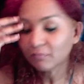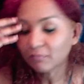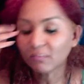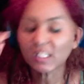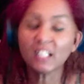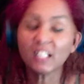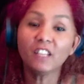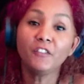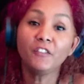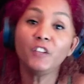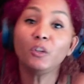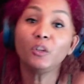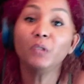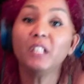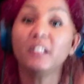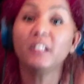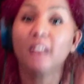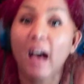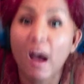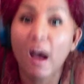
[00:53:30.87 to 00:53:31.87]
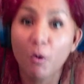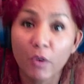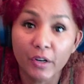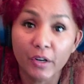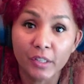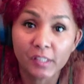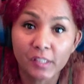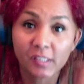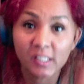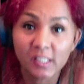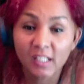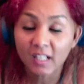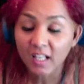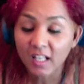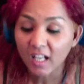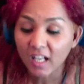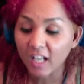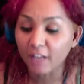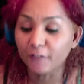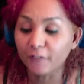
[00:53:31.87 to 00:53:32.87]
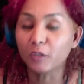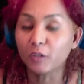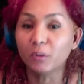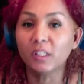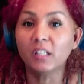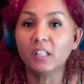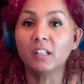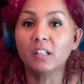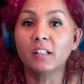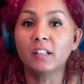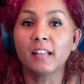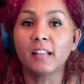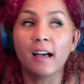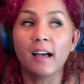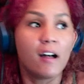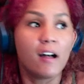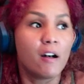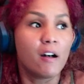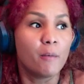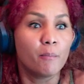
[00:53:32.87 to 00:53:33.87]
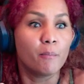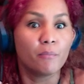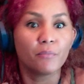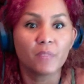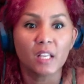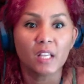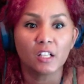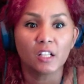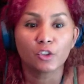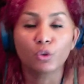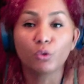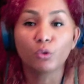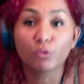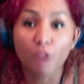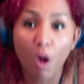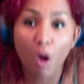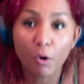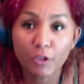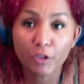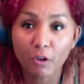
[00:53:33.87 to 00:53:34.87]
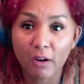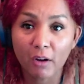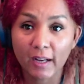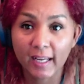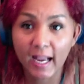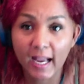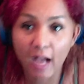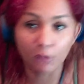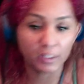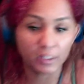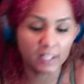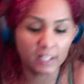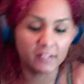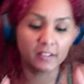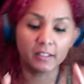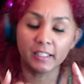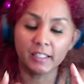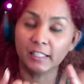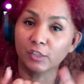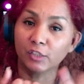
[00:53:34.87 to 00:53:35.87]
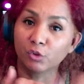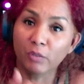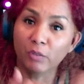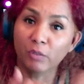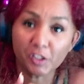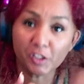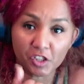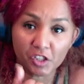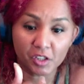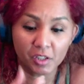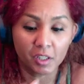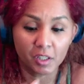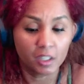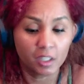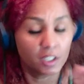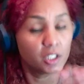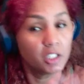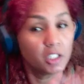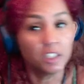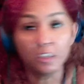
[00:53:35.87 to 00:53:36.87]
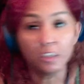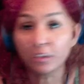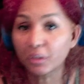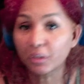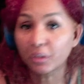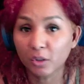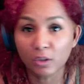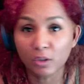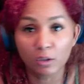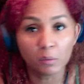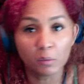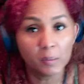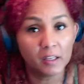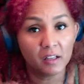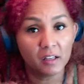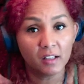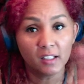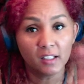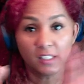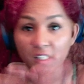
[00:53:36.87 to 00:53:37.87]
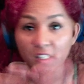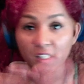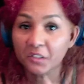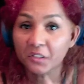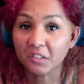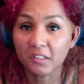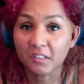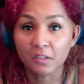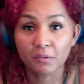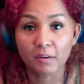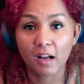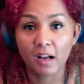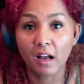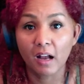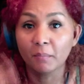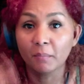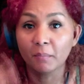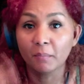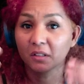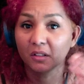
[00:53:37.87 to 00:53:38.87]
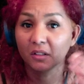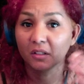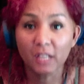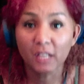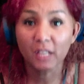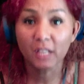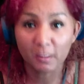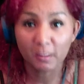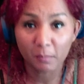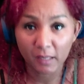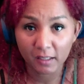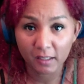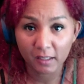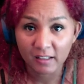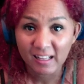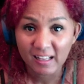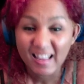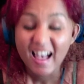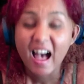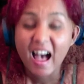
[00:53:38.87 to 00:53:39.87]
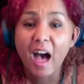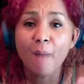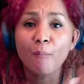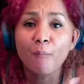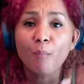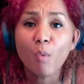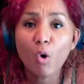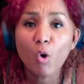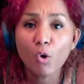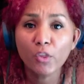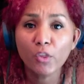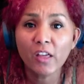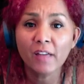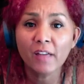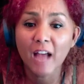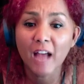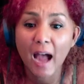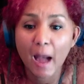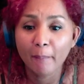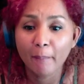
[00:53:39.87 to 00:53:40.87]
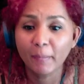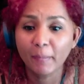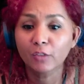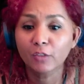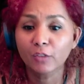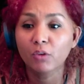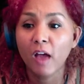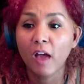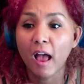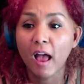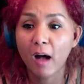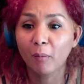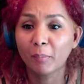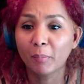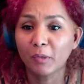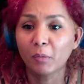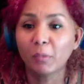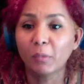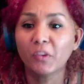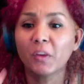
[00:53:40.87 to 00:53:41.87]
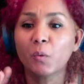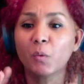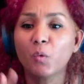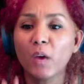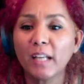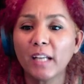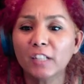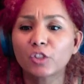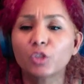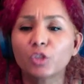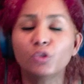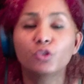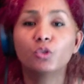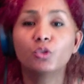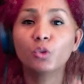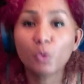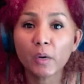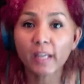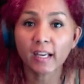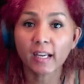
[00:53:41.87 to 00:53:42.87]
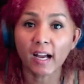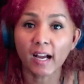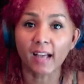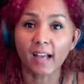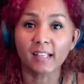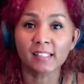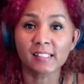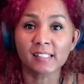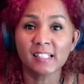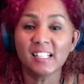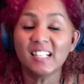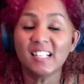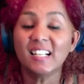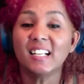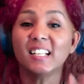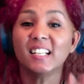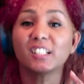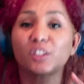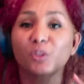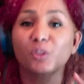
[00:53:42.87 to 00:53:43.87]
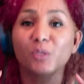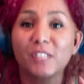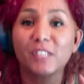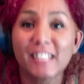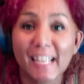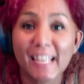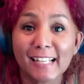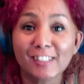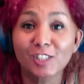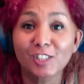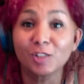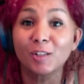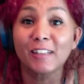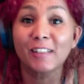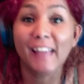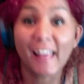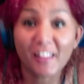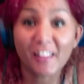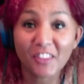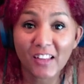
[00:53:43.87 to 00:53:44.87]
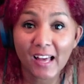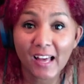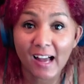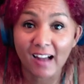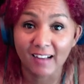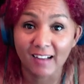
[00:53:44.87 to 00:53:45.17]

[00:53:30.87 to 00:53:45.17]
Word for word: if you need hours, if you need to grow your account either in Twitch, YouTube, Instagram, you name it, I'm more than happy to help you. But the way to do it, guys, is to get together.